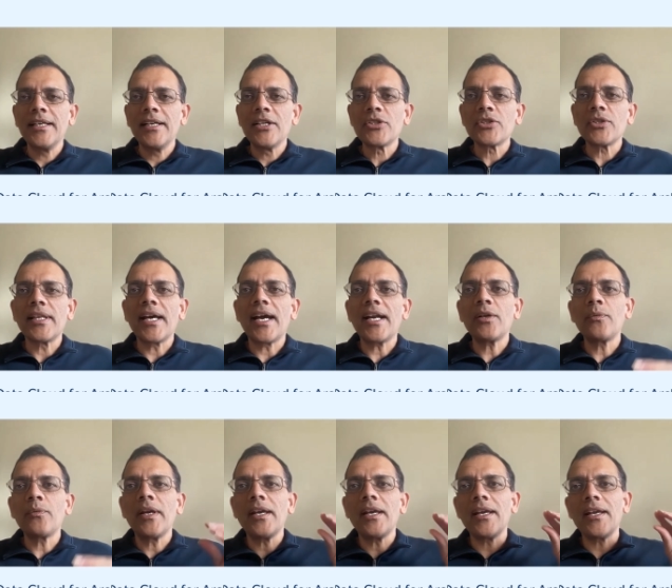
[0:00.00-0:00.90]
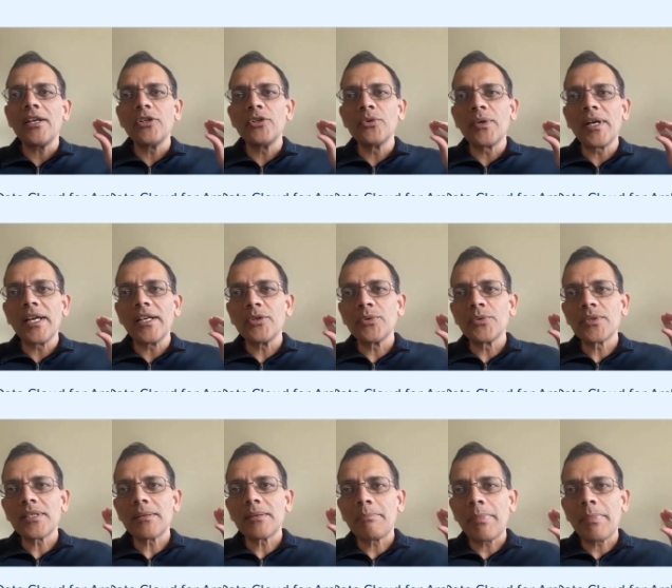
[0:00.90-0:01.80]
So that way you can use
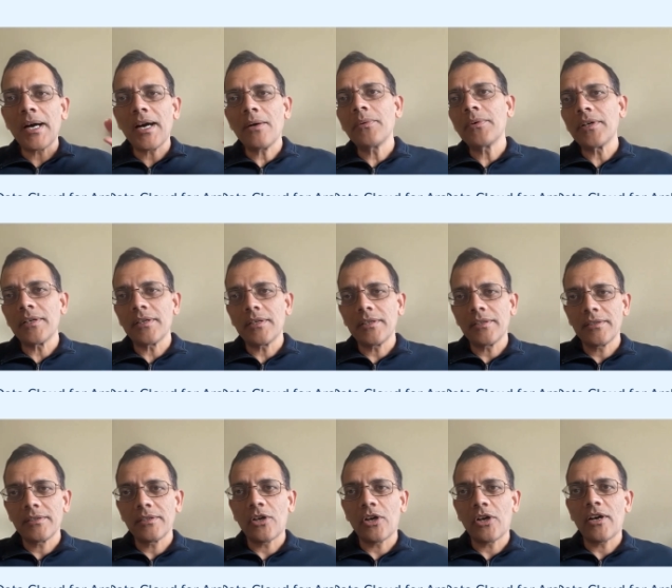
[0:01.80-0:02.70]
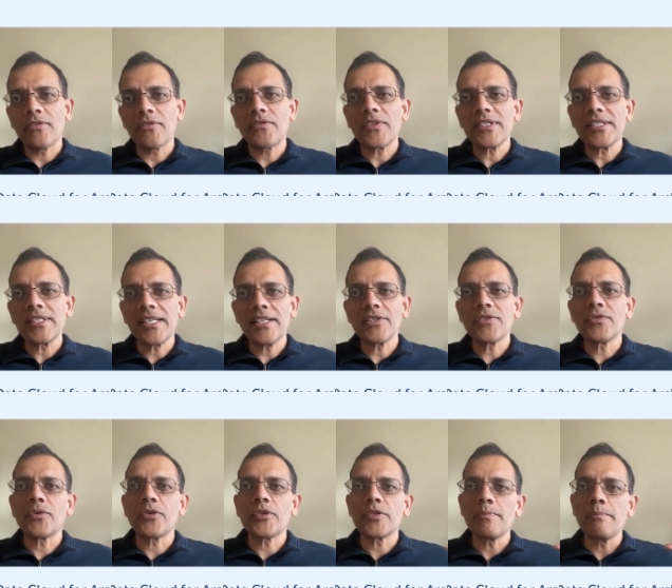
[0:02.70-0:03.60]
the power of the
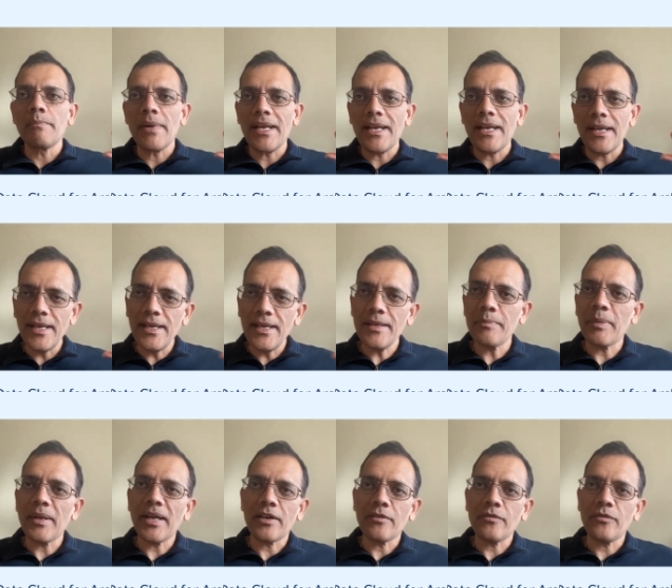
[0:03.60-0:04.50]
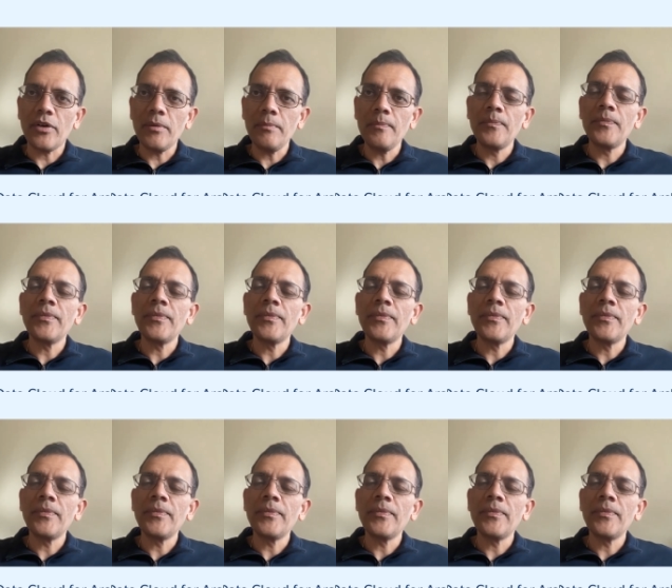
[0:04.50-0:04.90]
Salesforce metadata platform